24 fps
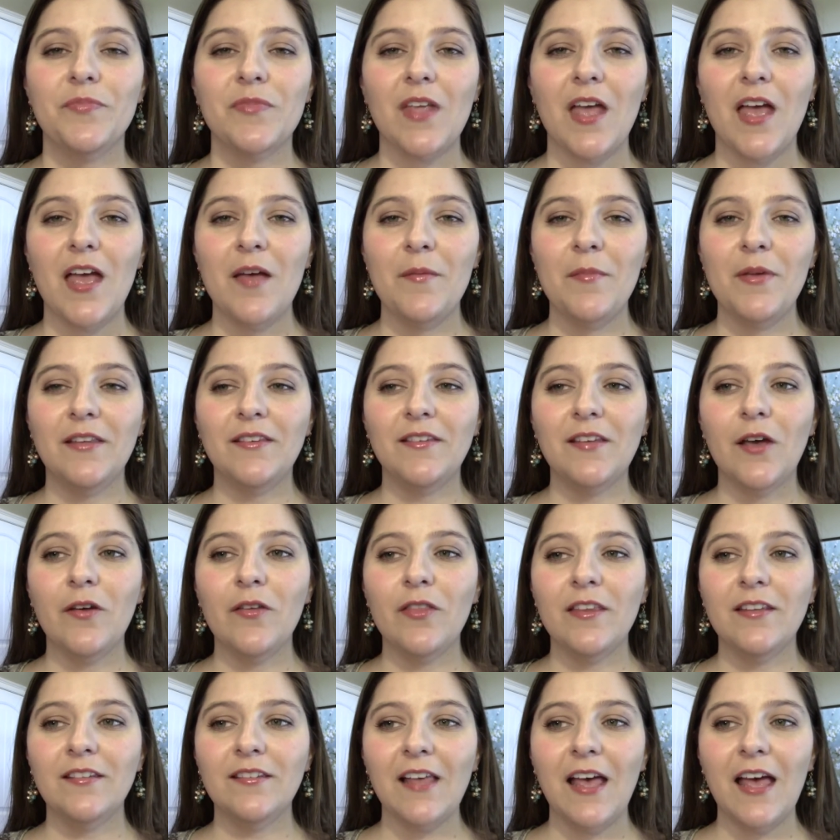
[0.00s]
So
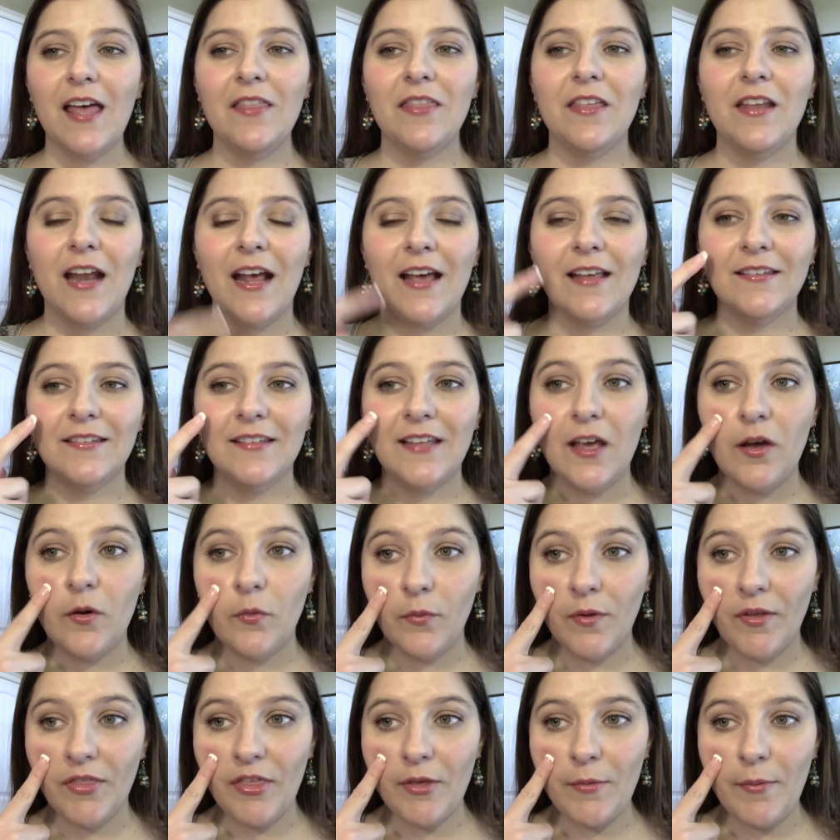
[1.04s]
the side that I set
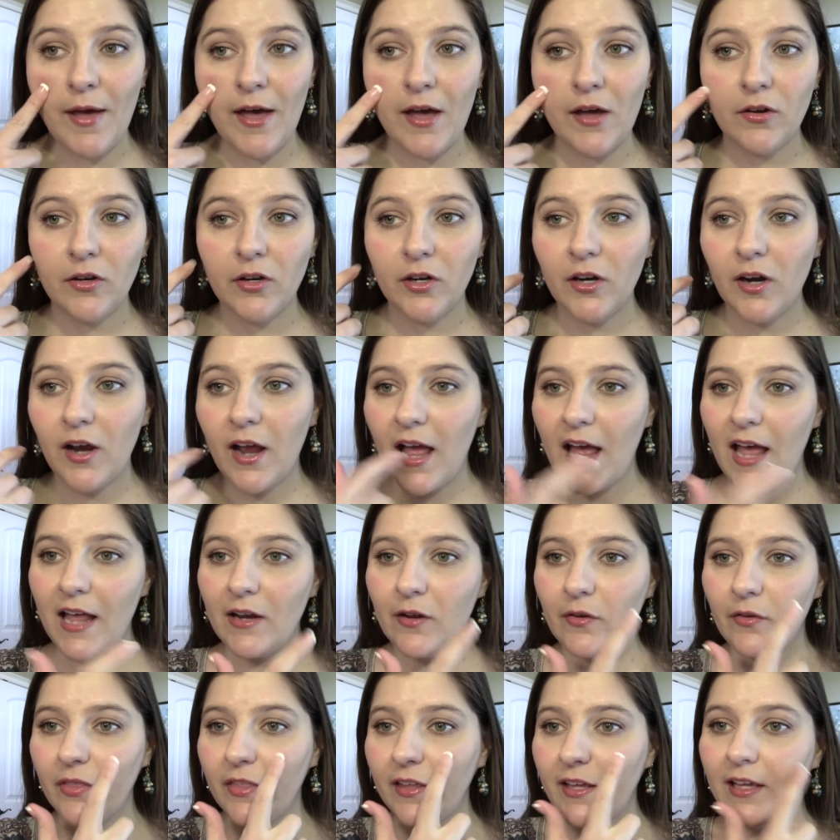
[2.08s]
with a powder, I
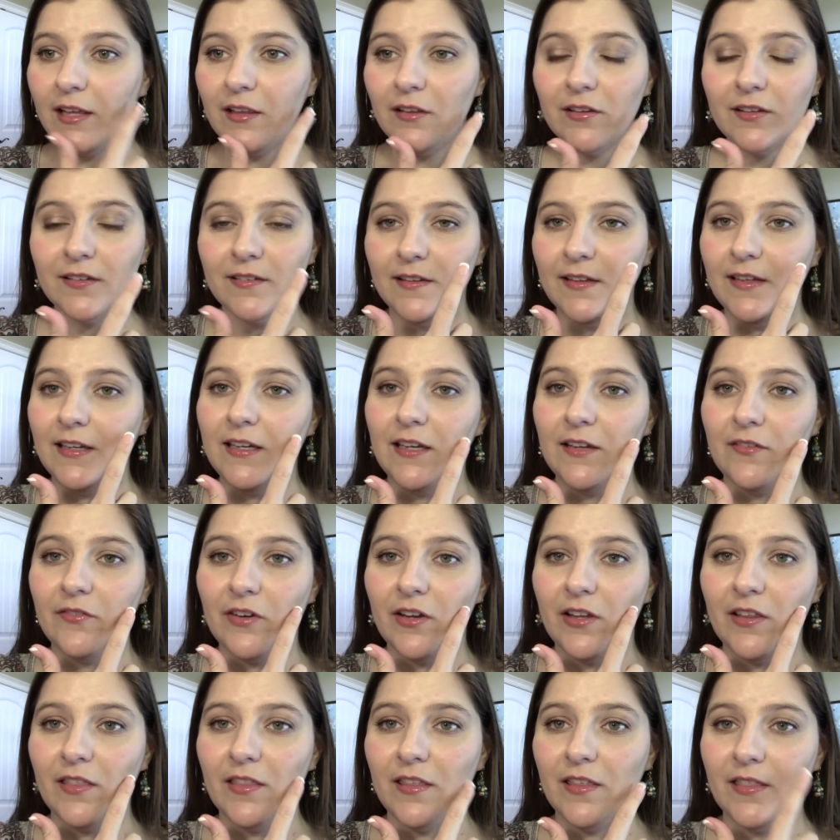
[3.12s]
don't think it looks any
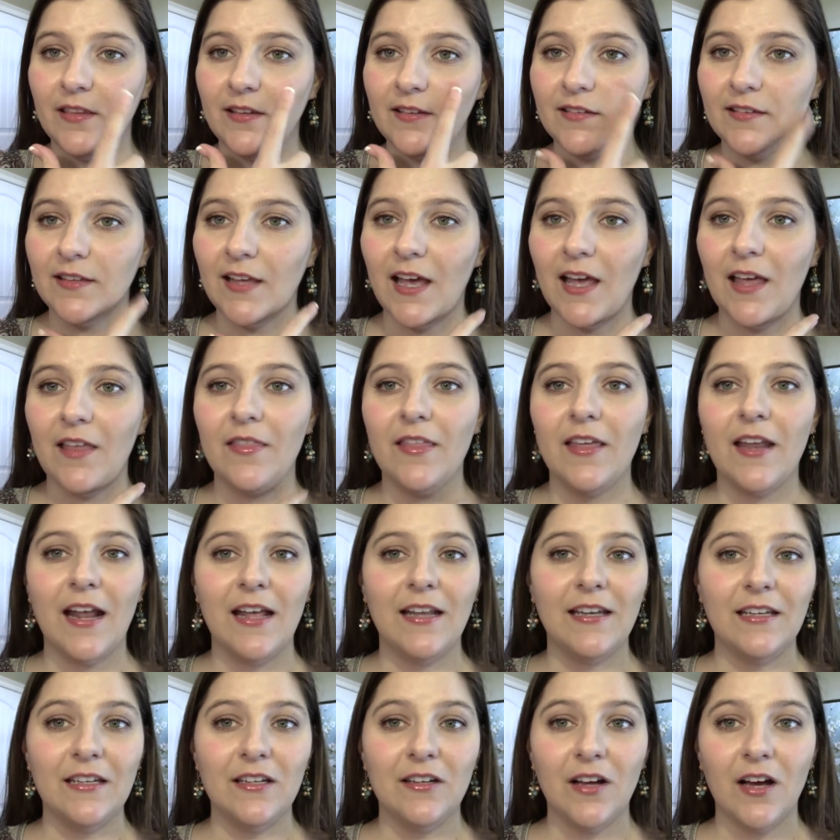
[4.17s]
different than this side that I
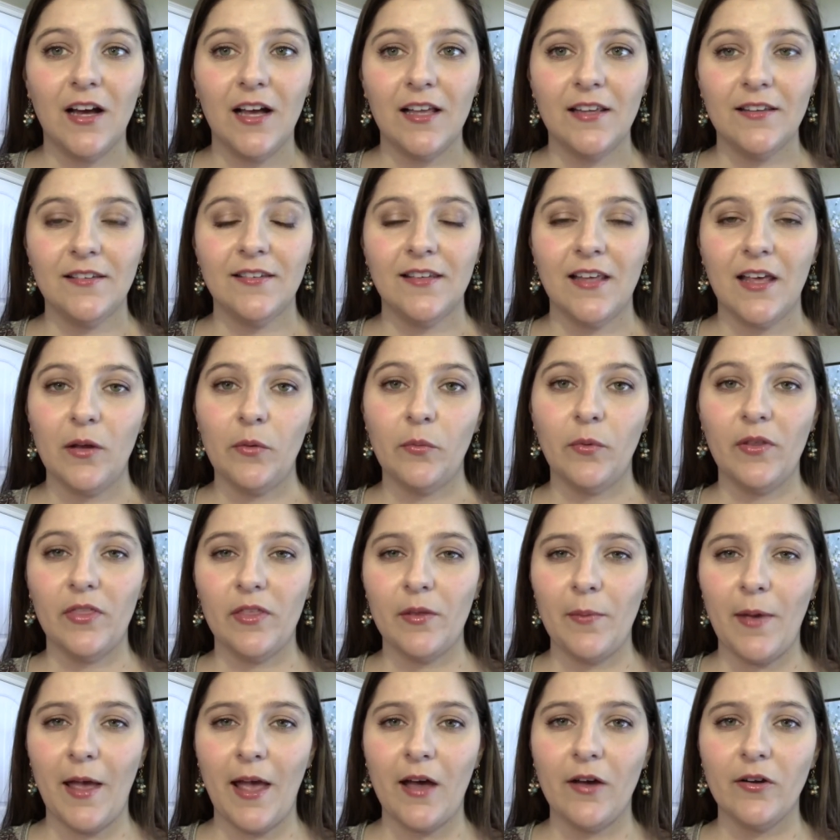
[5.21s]
did not set with
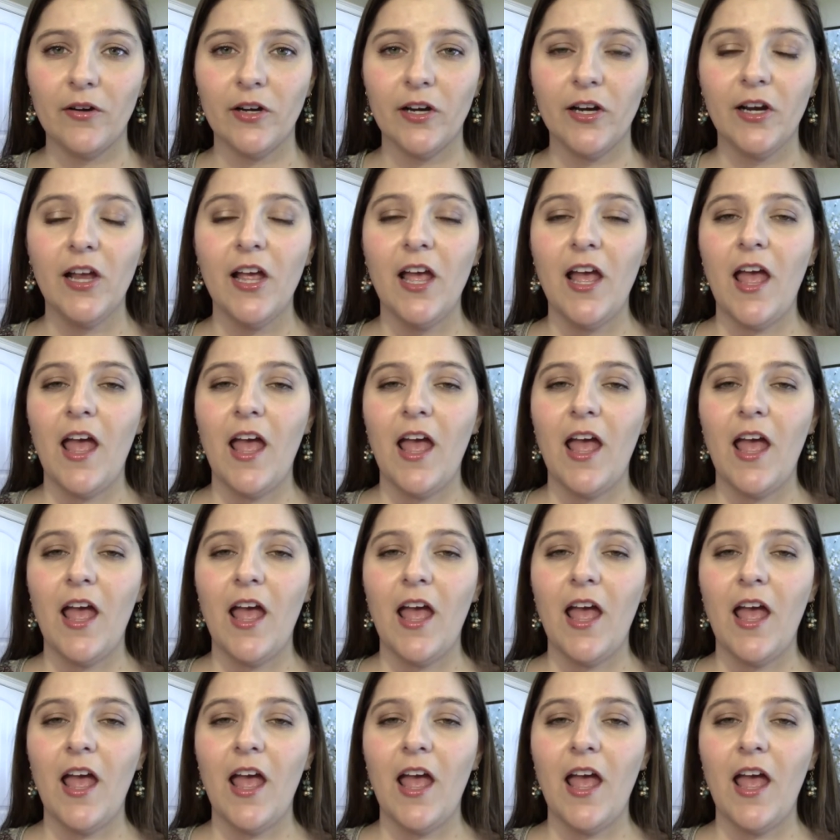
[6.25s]
a powder.